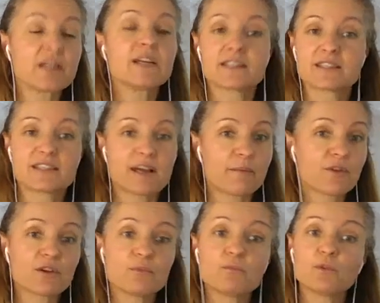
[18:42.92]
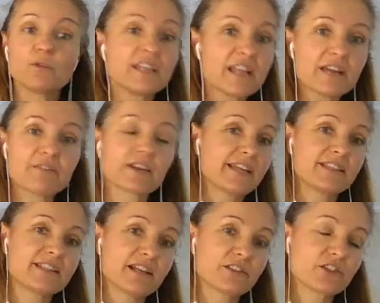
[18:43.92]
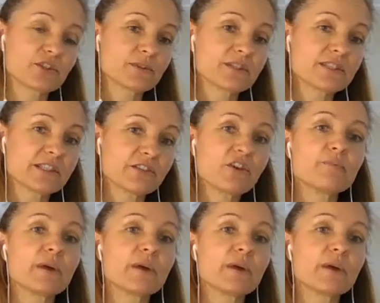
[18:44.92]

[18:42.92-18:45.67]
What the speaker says: Some of them will never get down to a 0,